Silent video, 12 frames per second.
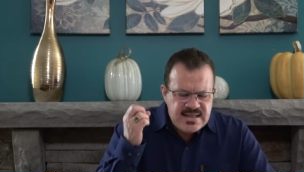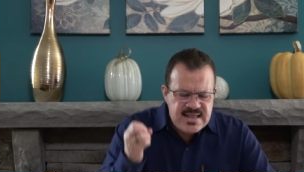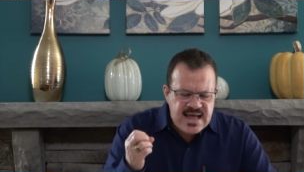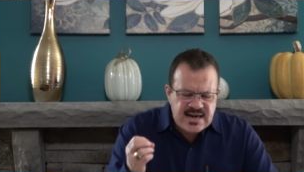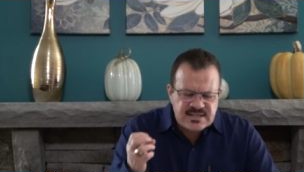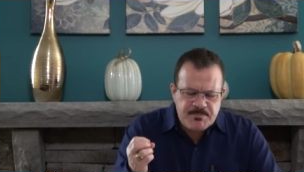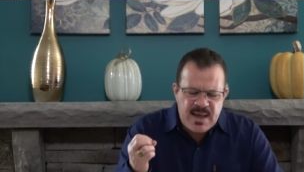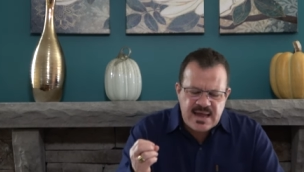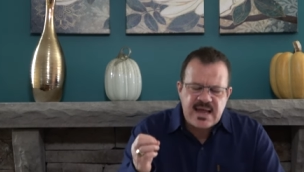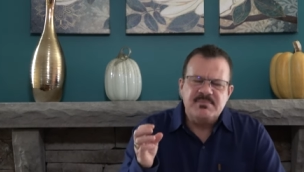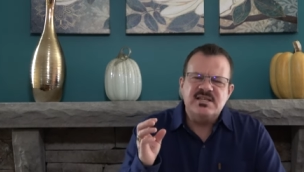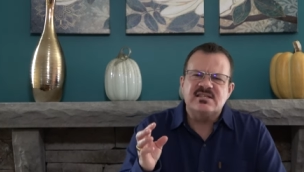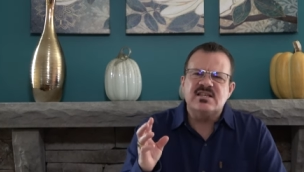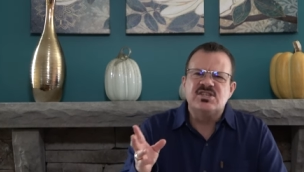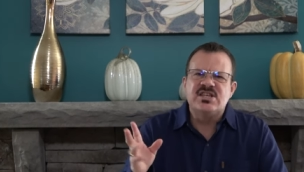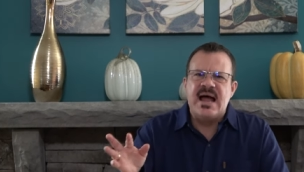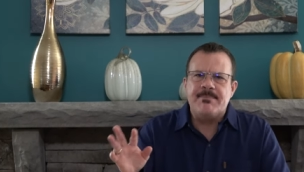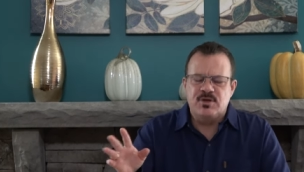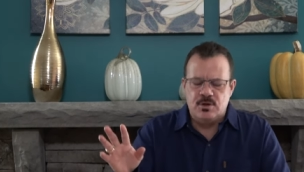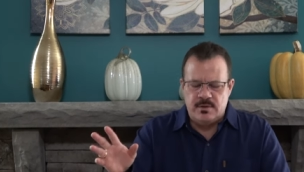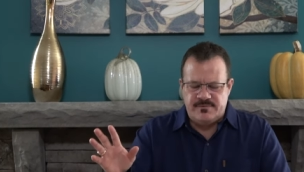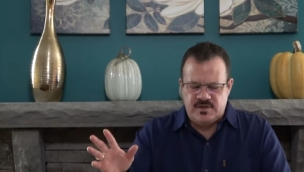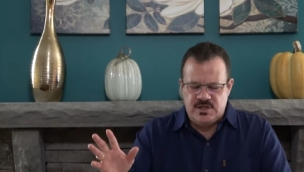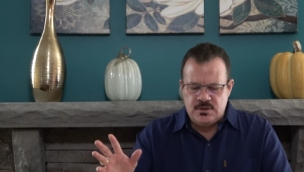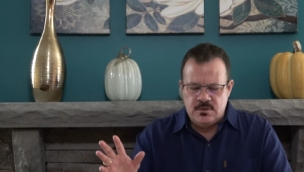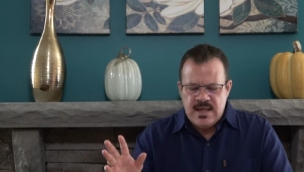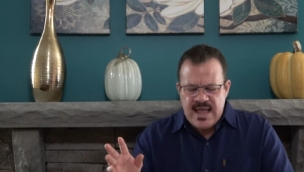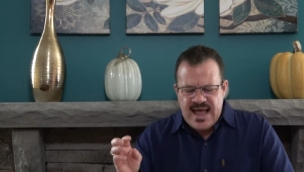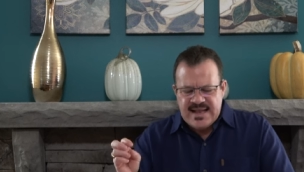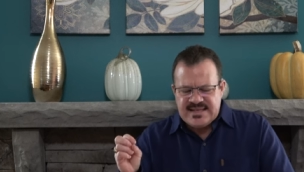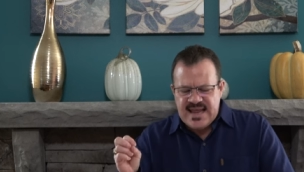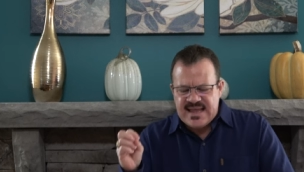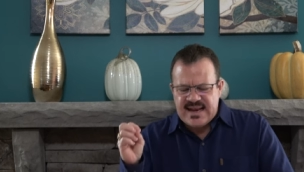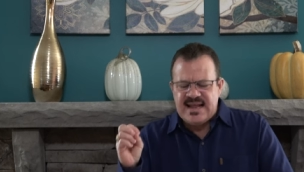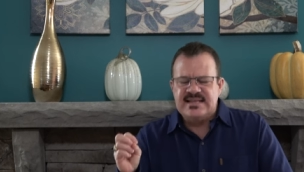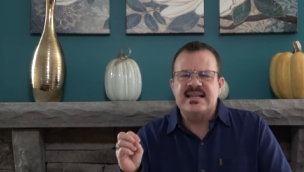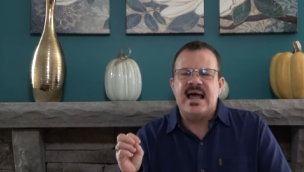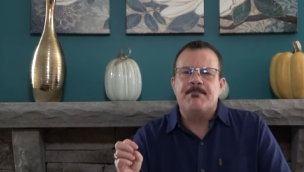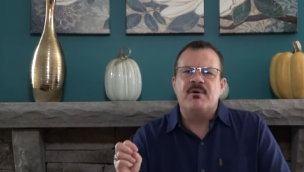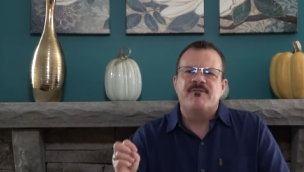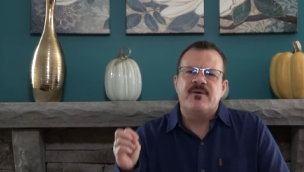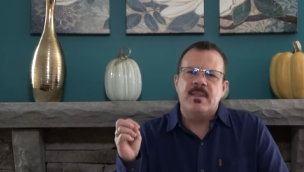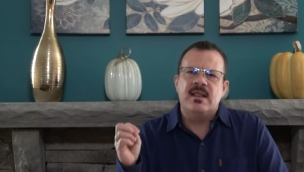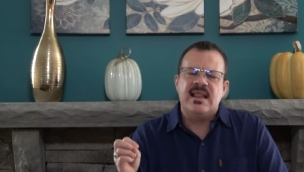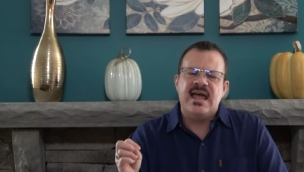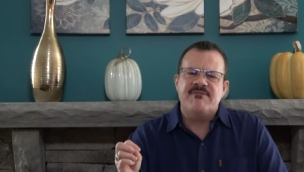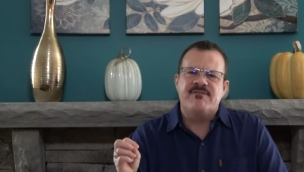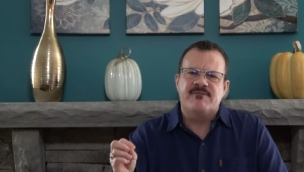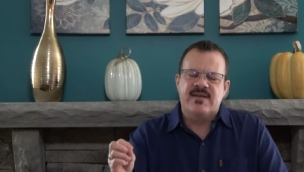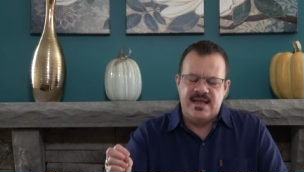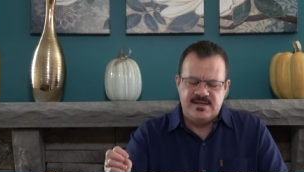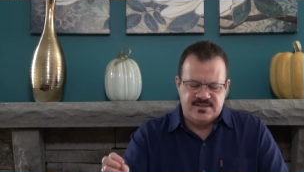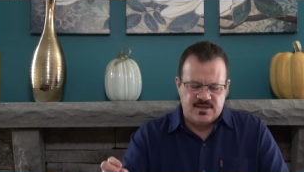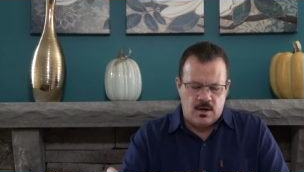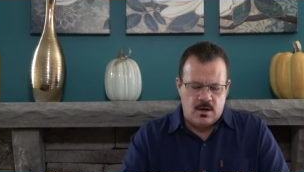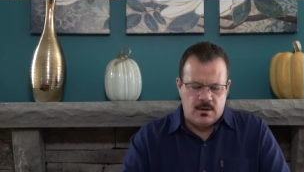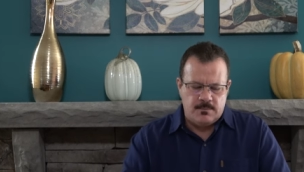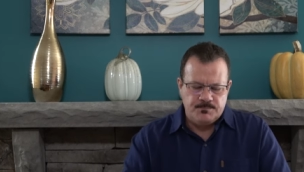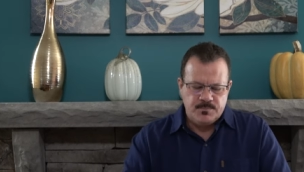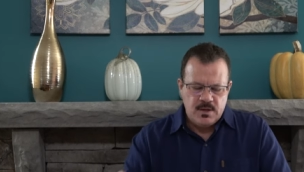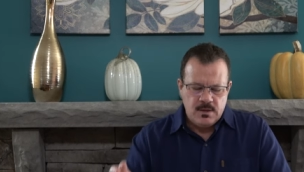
Let us back up just a chapter or two and take an example from the life of King Saul.